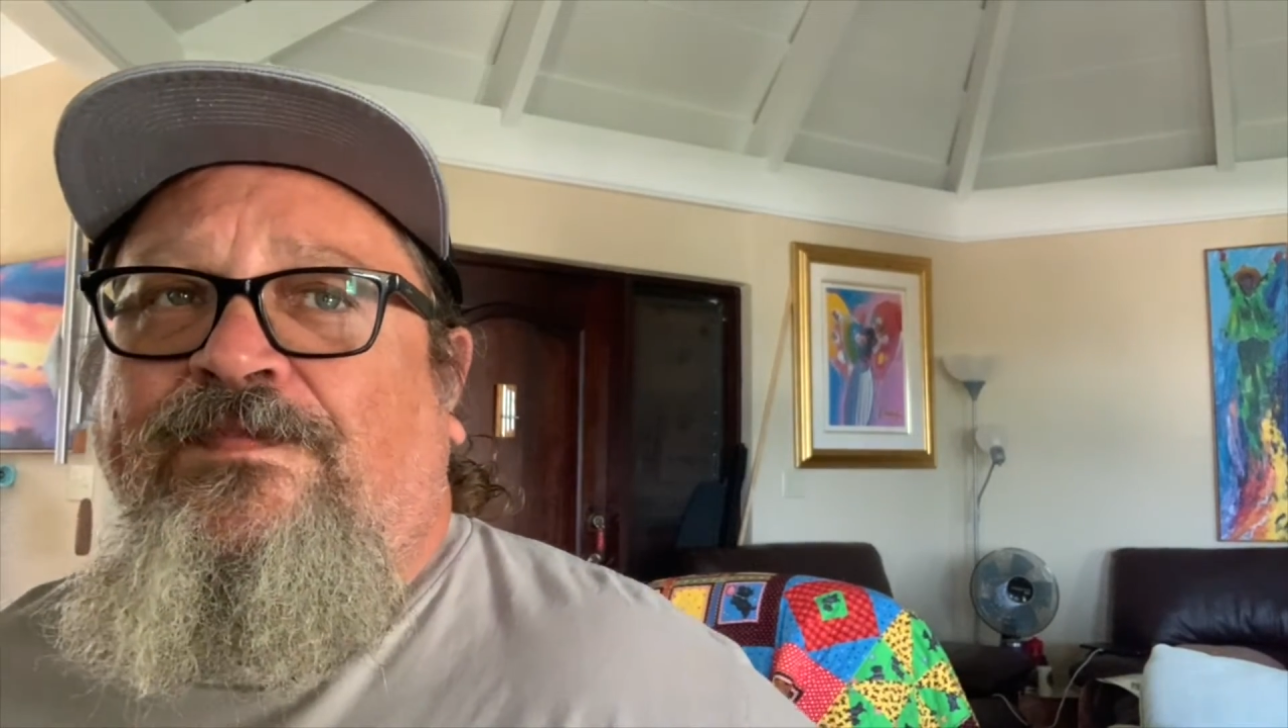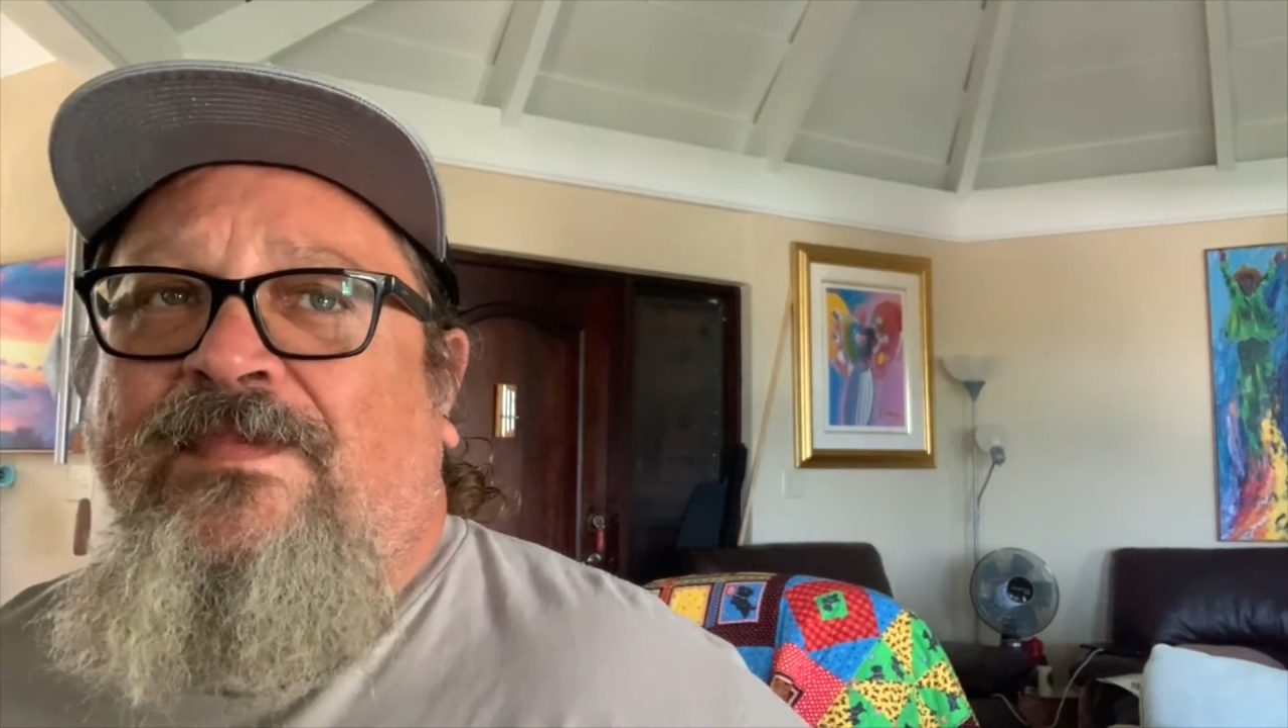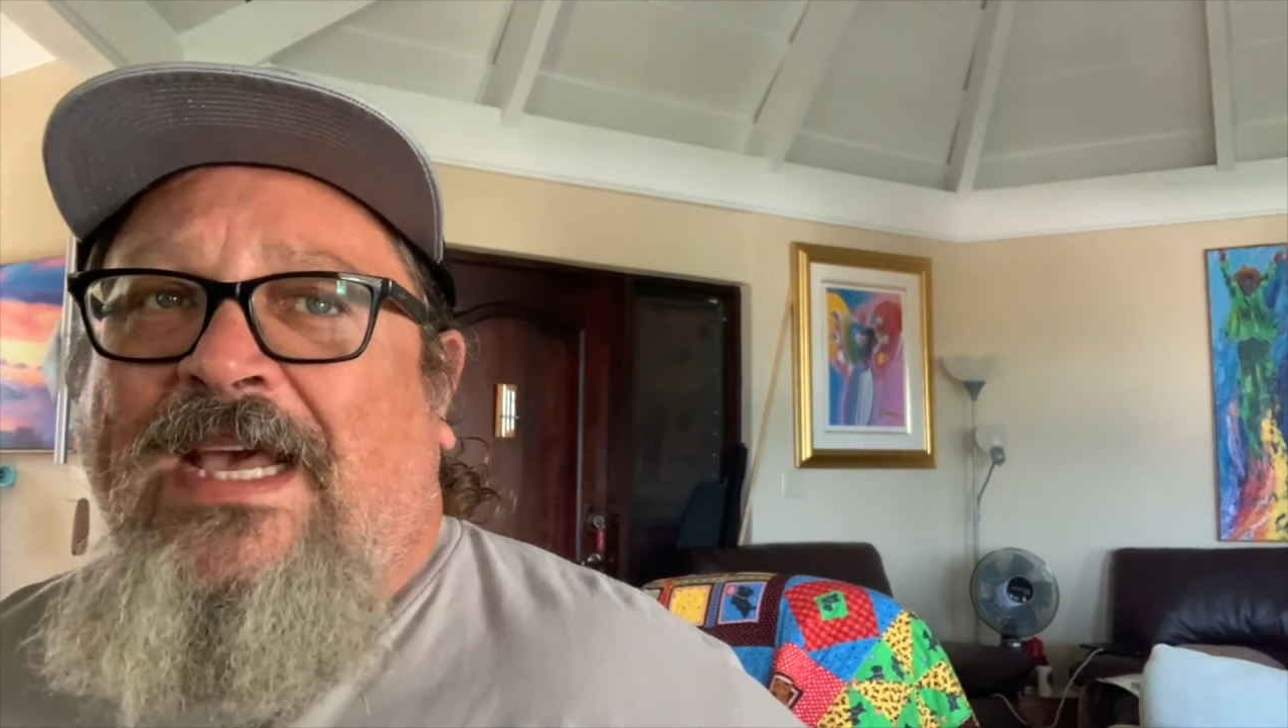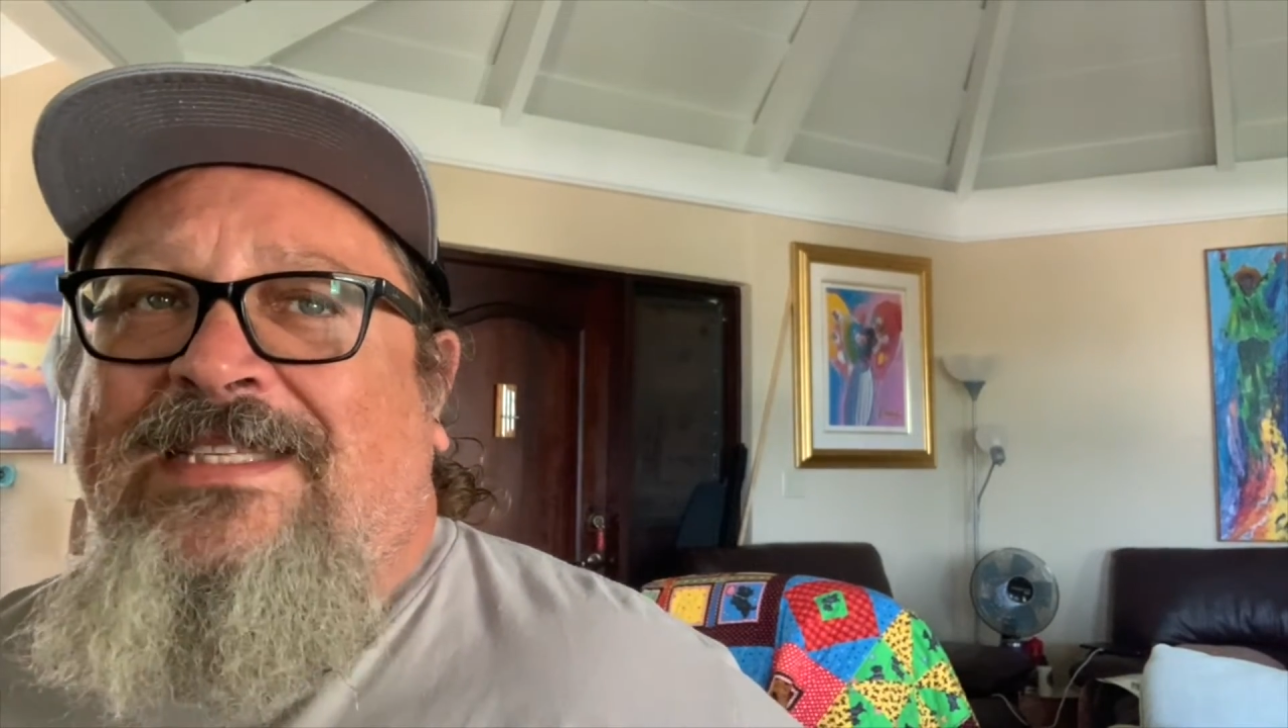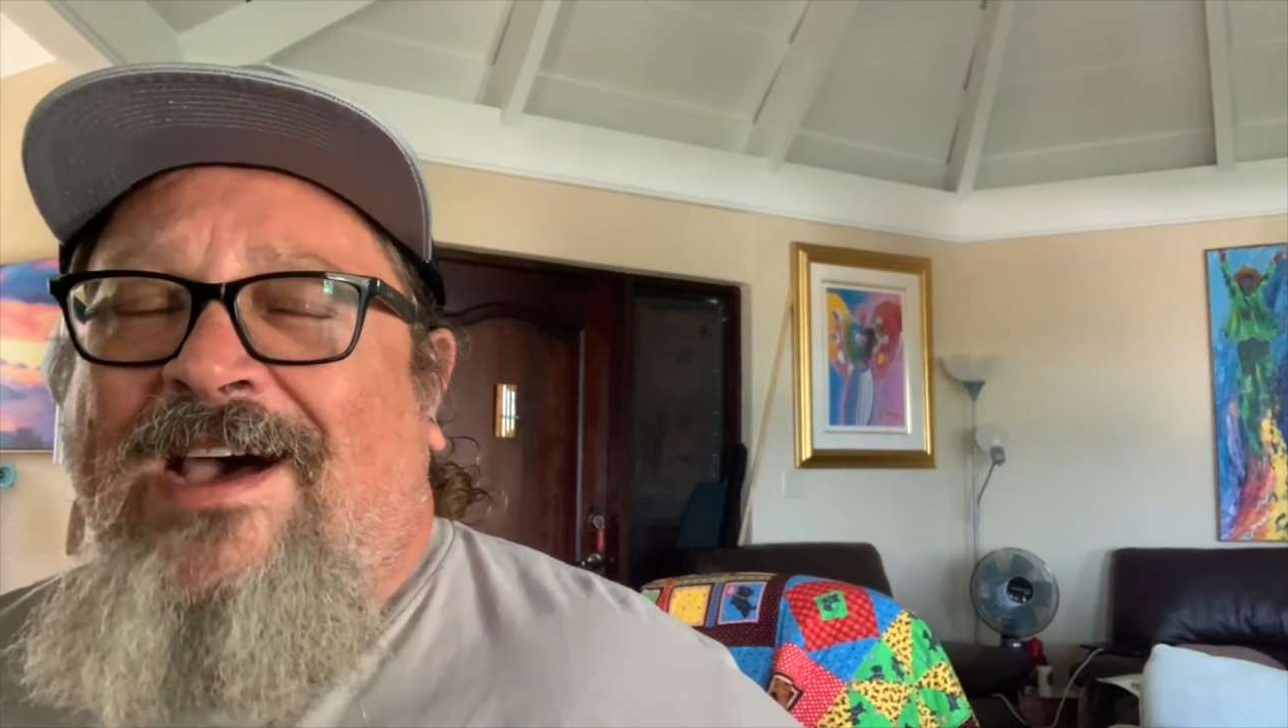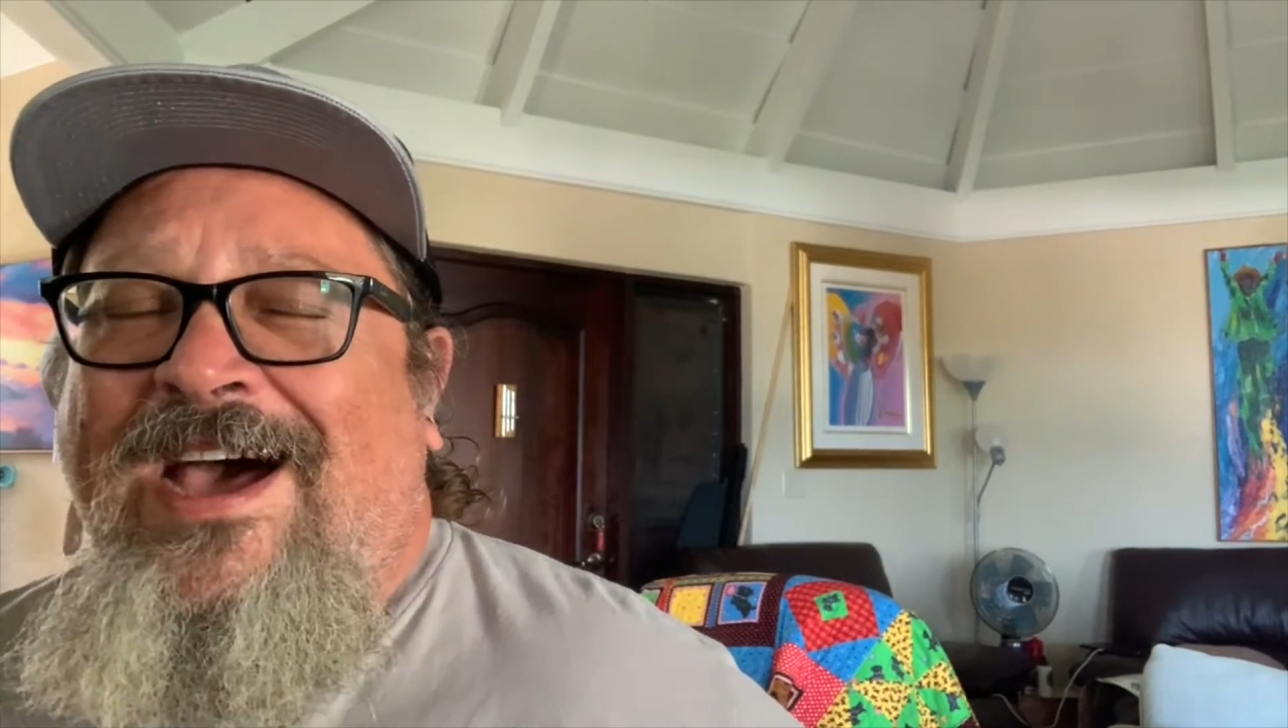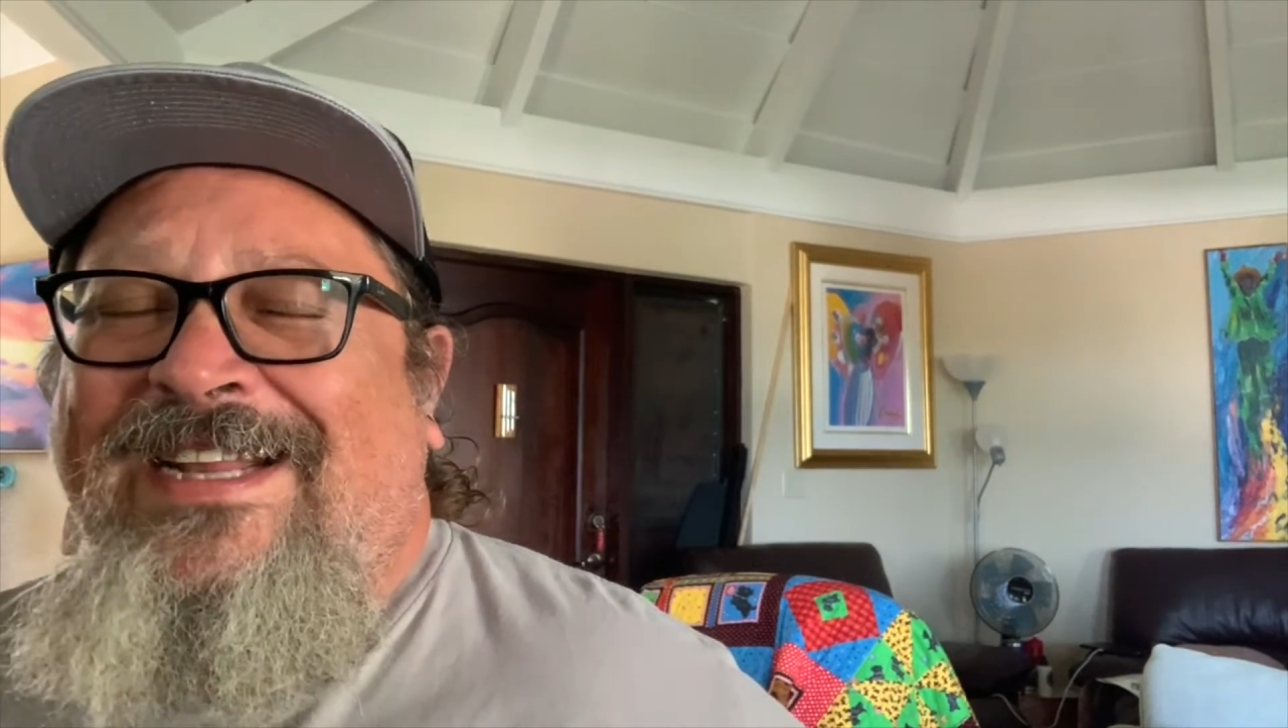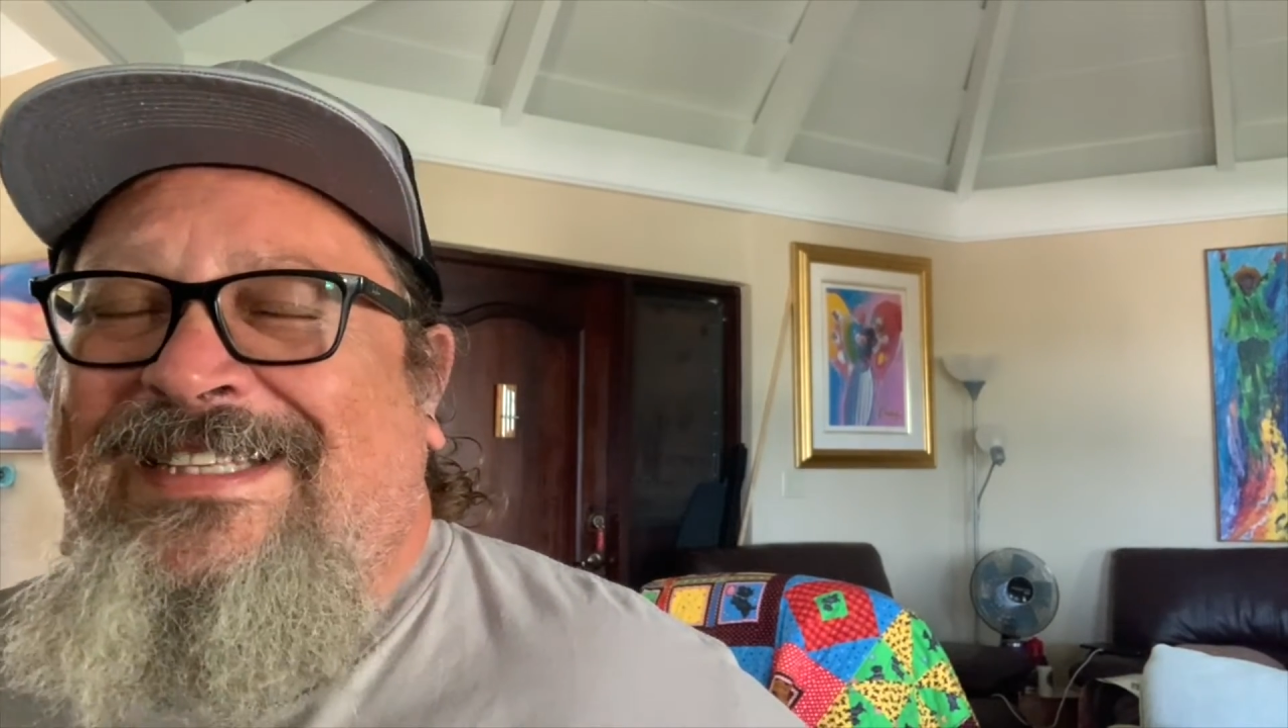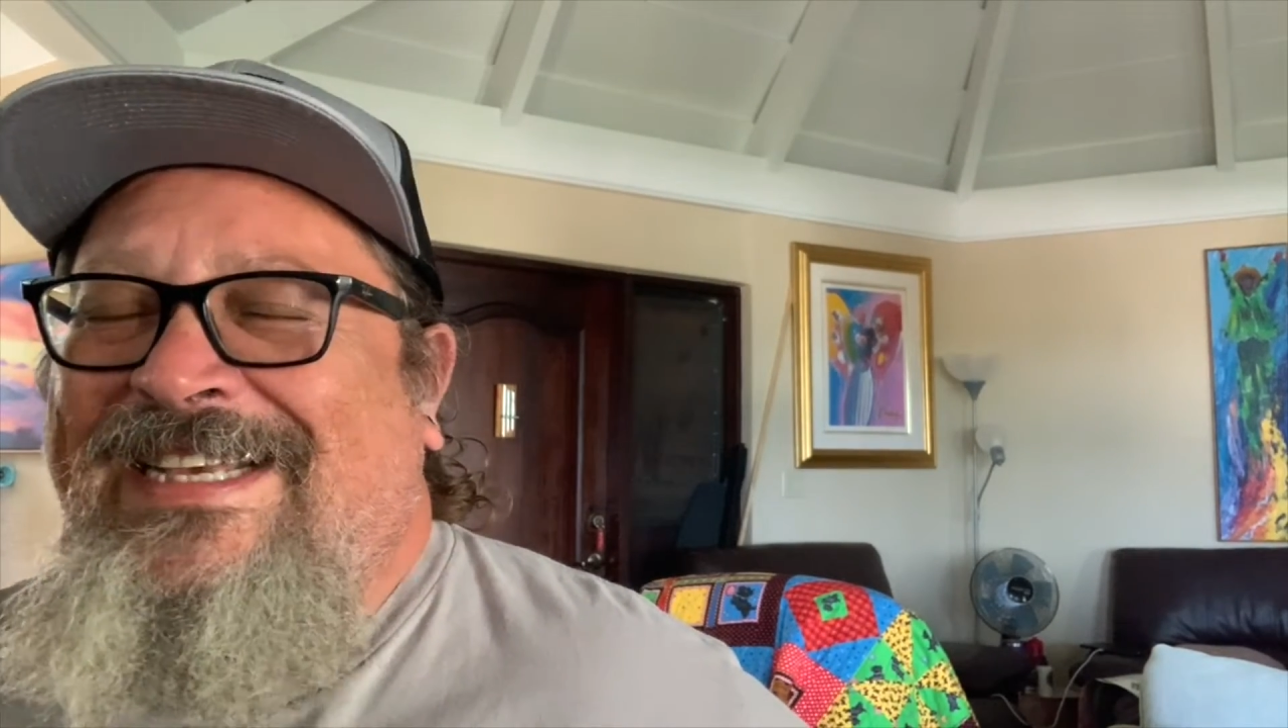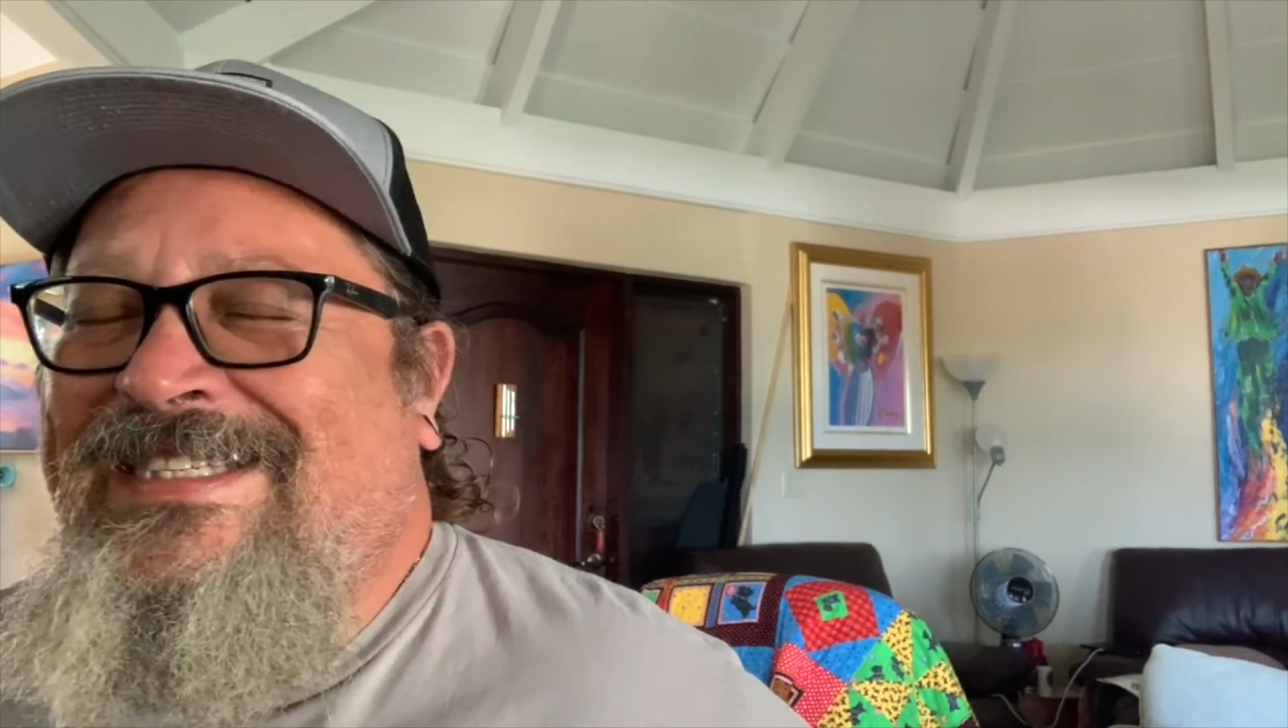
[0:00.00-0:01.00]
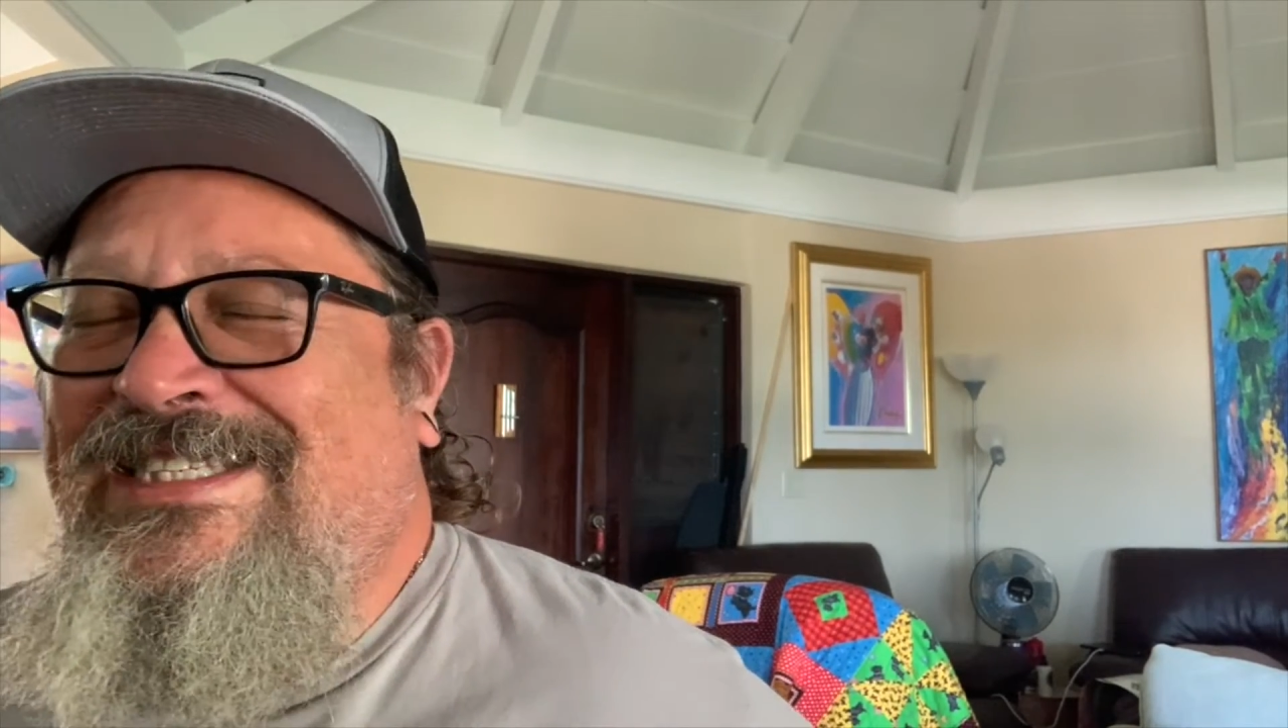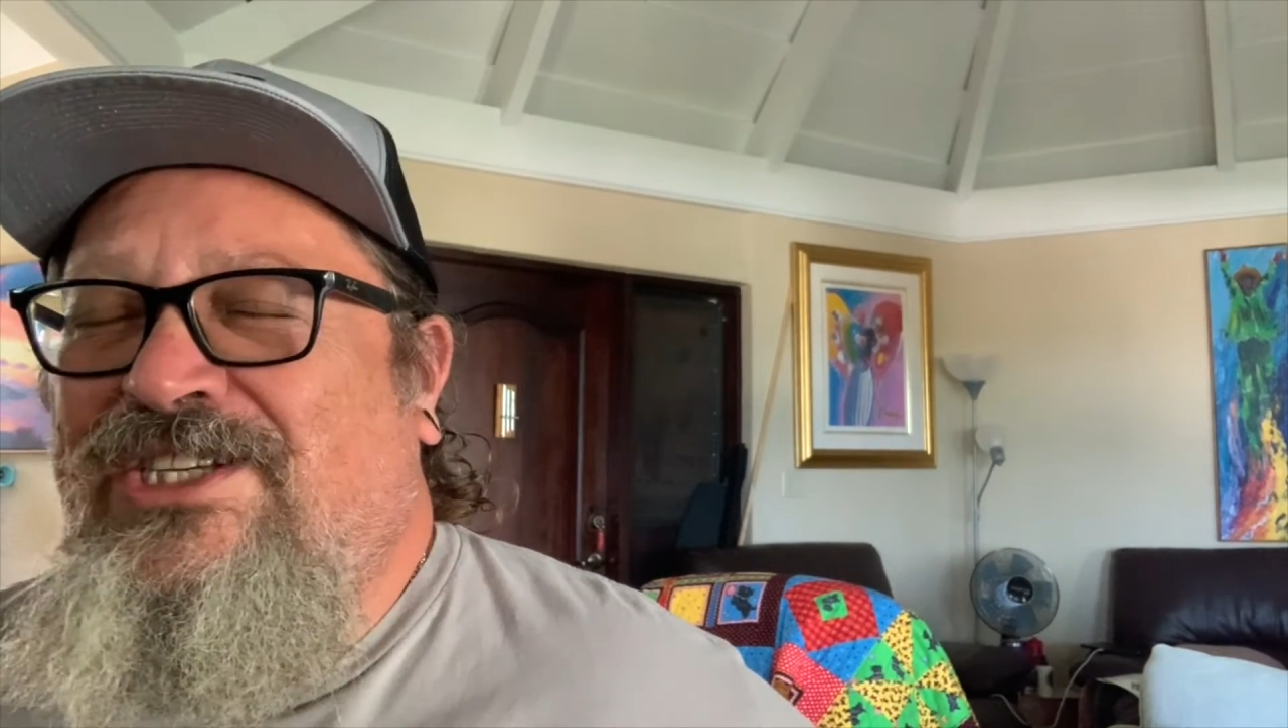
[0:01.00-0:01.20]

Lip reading: That's hot. It tastes